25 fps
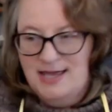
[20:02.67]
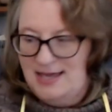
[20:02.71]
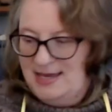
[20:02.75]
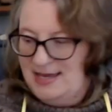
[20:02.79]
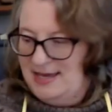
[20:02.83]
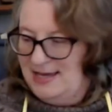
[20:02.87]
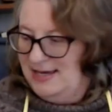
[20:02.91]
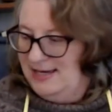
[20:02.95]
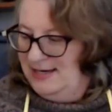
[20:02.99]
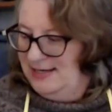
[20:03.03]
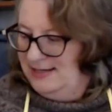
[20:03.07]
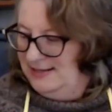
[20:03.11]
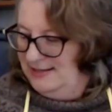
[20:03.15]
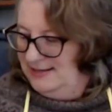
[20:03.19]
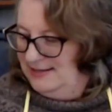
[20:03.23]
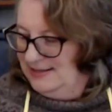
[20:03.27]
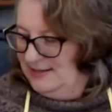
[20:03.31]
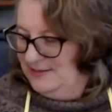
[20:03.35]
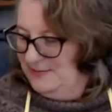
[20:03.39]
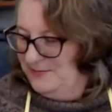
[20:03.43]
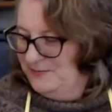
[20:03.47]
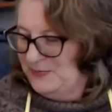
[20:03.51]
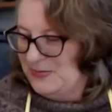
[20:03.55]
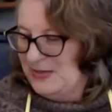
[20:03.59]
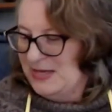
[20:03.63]

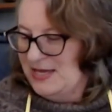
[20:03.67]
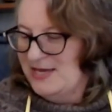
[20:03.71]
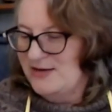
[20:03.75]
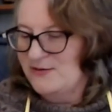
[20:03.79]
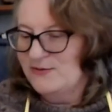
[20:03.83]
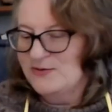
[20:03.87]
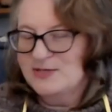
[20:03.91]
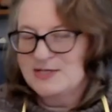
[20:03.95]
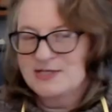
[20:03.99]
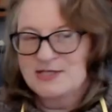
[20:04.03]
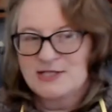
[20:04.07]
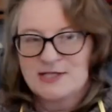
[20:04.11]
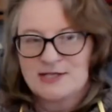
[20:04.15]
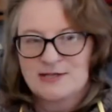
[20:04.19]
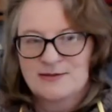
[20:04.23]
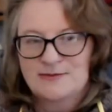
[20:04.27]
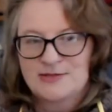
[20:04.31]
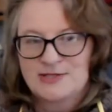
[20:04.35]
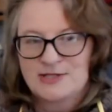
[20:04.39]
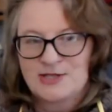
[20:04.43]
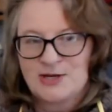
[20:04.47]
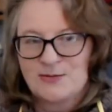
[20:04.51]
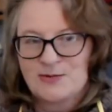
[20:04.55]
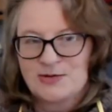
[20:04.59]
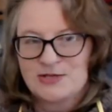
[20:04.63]
and even
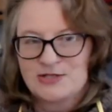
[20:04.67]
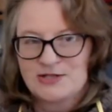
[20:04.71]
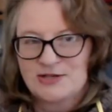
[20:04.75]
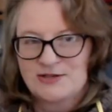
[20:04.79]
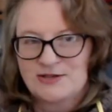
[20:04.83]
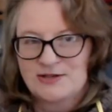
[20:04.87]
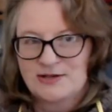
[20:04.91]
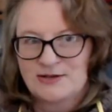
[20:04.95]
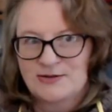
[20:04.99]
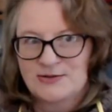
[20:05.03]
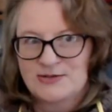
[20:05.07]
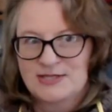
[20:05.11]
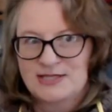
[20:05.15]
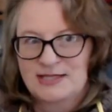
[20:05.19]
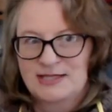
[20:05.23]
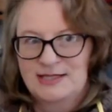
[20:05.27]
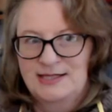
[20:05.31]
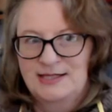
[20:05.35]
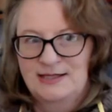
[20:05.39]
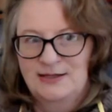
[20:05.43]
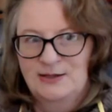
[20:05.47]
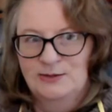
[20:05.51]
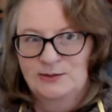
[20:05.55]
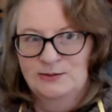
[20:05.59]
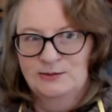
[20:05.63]
so much so that I was
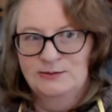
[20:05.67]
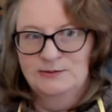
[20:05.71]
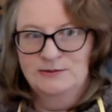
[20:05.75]
thinking,